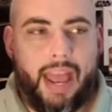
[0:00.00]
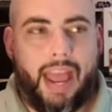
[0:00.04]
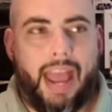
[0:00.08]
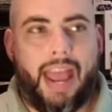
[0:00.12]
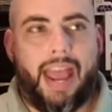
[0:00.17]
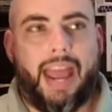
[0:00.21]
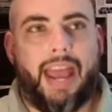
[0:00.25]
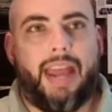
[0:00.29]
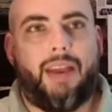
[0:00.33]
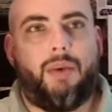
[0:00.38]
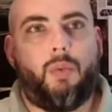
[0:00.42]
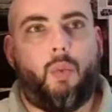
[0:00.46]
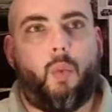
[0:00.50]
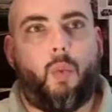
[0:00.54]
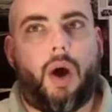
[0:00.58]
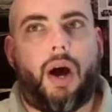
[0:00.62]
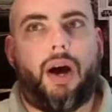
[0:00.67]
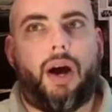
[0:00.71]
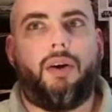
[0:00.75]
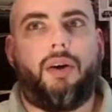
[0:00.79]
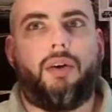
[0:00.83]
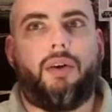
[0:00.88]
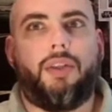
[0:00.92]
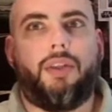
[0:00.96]
And
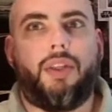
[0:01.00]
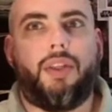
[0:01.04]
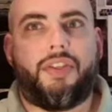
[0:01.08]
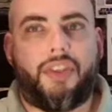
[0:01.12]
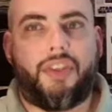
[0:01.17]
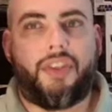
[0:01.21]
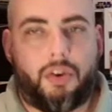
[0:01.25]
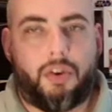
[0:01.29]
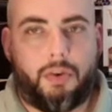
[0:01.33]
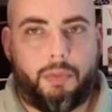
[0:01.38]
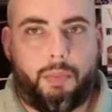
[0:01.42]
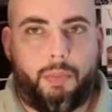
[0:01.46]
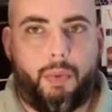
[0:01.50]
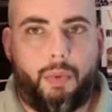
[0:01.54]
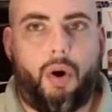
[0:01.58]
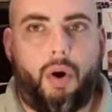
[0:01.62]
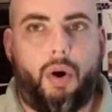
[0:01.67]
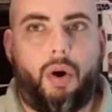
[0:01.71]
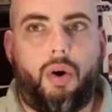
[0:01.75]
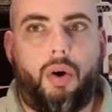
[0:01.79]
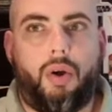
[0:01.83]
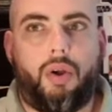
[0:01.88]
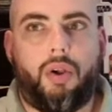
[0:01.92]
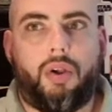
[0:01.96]
while
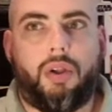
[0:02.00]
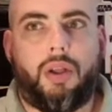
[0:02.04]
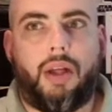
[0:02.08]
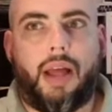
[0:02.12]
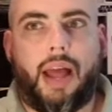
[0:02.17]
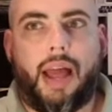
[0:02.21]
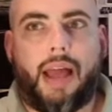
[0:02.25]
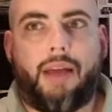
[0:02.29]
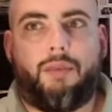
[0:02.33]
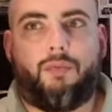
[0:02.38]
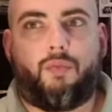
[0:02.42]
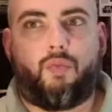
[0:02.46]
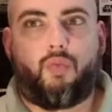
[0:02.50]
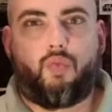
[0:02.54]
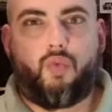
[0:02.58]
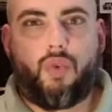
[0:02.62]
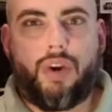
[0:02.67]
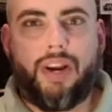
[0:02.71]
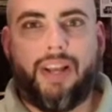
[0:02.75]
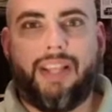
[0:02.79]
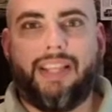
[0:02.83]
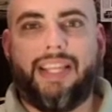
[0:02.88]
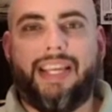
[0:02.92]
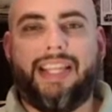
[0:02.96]
Thunderball uh,
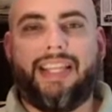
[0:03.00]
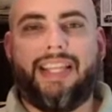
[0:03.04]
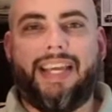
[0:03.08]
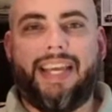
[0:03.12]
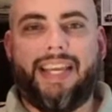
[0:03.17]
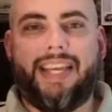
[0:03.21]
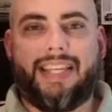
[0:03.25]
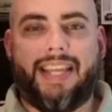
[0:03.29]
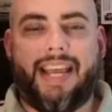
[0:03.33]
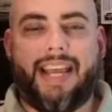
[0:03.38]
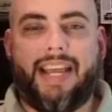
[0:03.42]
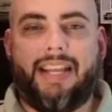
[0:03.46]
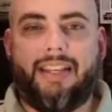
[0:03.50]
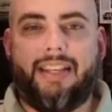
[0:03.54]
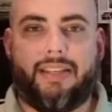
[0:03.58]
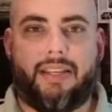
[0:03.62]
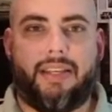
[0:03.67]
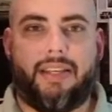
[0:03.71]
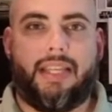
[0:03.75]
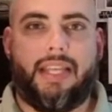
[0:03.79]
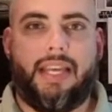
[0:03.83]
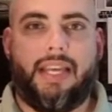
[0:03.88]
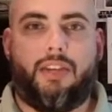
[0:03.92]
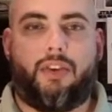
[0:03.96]
really leaned
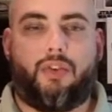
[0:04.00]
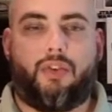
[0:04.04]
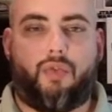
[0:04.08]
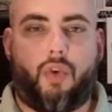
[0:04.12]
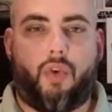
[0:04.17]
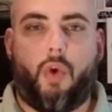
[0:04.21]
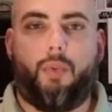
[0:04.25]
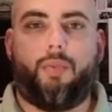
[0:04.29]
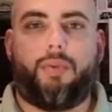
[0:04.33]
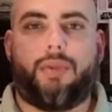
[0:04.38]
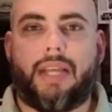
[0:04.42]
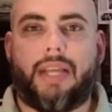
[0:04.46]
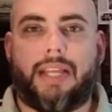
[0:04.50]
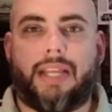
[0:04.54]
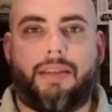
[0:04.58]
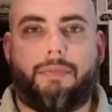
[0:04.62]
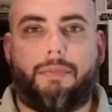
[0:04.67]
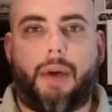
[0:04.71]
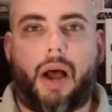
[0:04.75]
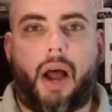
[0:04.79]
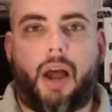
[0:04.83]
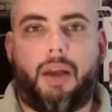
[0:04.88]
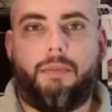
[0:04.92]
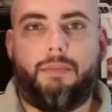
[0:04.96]
into the tropes that the
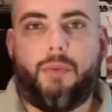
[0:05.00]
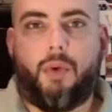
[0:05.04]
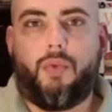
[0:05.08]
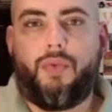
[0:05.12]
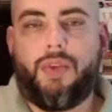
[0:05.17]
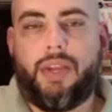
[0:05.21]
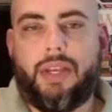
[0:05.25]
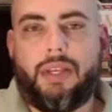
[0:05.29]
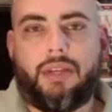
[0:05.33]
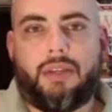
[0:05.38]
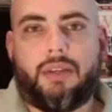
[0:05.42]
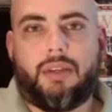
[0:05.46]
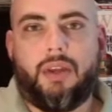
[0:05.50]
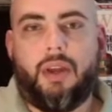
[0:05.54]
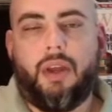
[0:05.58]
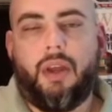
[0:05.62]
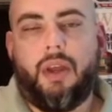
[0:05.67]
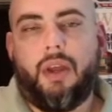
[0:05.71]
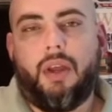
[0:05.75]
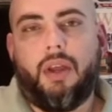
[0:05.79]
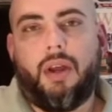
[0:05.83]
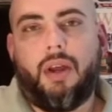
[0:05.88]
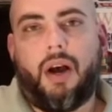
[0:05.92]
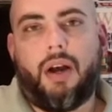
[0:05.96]
Bond movies
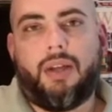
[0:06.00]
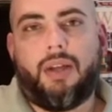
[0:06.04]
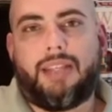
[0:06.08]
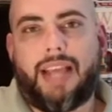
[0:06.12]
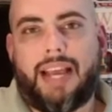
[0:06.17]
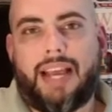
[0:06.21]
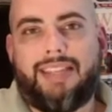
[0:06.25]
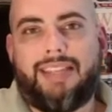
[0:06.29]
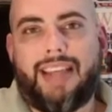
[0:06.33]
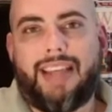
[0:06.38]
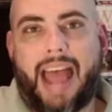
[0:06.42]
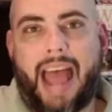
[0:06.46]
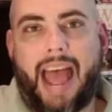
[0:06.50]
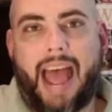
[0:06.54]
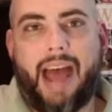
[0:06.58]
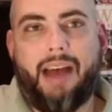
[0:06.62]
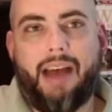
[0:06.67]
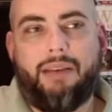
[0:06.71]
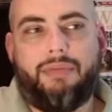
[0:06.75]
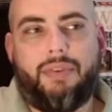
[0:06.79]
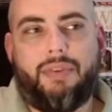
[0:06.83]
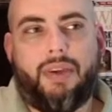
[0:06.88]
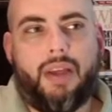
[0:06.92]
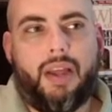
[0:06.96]
uh, tend to
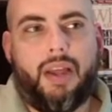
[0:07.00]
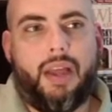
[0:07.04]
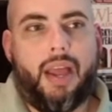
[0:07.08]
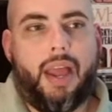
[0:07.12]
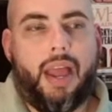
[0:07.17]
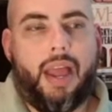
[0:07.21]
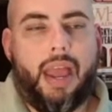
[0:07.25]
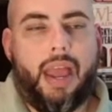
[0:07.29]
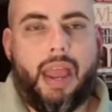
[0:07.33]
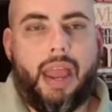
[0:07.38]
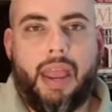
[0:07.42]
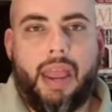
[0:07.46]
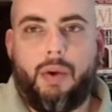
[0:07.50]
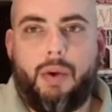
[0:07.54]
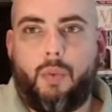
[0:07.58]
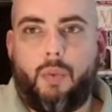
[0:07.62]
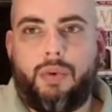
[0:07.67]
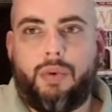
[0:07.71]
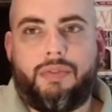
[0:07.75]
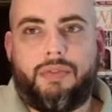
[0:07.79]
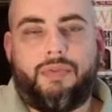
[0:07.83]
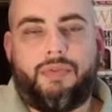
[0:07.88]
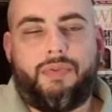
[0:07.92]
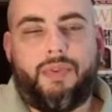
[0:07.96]
have, it
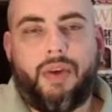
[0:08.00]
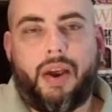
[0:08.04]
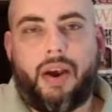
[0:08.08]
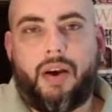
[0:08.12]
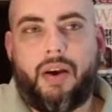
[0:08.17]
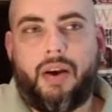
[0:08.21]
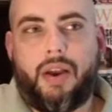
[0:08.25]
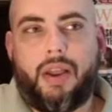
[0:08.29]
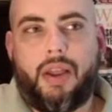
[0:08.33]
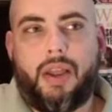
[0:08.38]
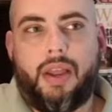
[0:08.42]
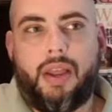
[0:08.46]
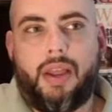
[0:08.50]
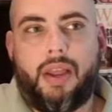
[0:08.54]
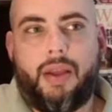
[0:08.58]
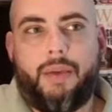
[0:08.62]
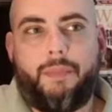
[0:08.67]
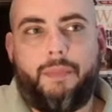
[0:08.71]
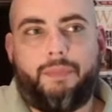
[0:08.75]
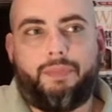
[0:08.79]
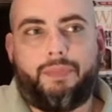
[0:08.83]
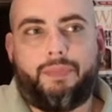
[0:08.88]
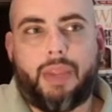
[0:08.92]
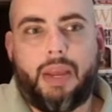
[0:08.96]
was
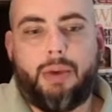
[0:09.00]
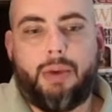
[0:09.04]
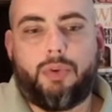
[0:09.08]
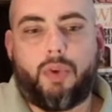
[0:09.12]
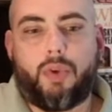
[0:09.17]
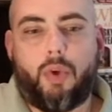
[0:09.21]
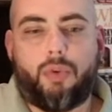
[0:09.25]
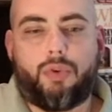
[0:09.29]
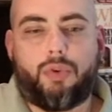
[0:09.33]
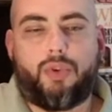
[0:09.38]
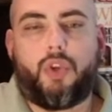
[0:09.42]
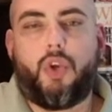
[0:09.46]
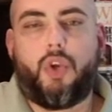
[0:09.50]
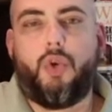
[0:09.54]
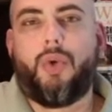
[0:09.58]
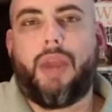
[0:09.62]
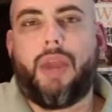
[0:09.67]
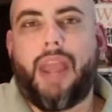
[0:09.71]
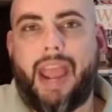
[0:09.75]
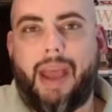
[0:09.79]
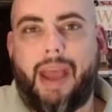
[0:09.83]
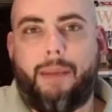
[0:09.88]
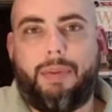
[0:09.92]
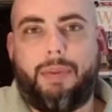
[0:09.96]
very, it was almost too
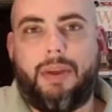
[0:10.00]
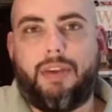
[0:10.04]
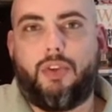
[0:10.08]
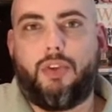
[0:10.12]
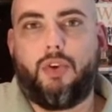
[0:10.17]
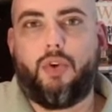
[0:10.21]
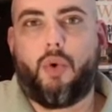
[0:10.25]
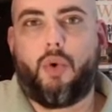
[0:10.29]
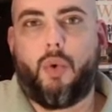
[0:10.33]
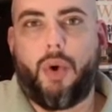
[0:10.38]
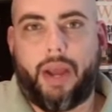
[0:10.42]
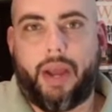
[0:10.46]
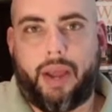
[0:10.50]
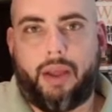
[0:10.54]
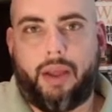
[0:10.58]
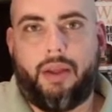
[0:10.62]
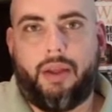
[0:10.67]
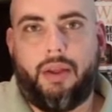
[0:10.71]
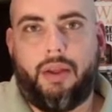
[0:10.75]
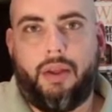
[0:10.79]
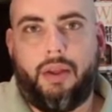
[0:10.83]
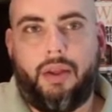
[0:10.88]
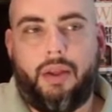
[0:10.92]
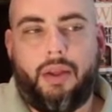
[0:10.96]
campy, too quick.